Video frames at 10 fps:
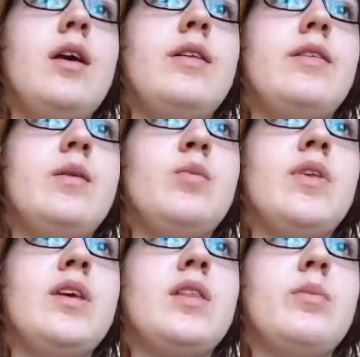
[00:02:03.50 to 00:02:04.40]
it seems
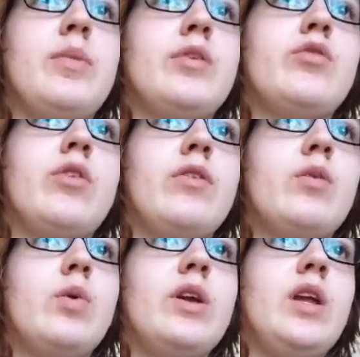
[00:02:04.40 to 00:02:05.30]
like the bus
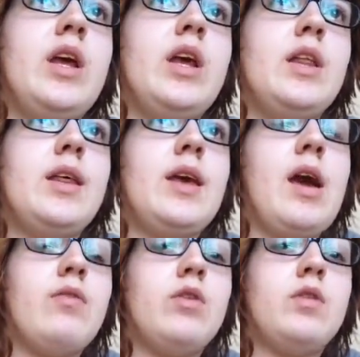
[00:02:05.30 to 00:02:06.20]
driver wanted to hit like
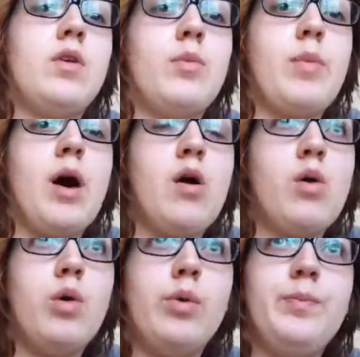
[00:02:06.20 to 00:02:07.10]
every single
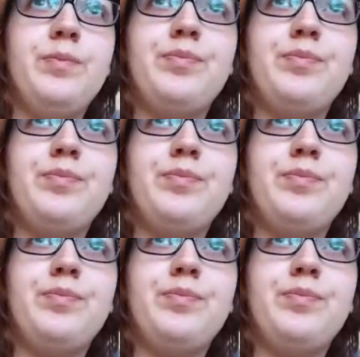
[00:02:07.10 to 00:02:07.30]
pothole.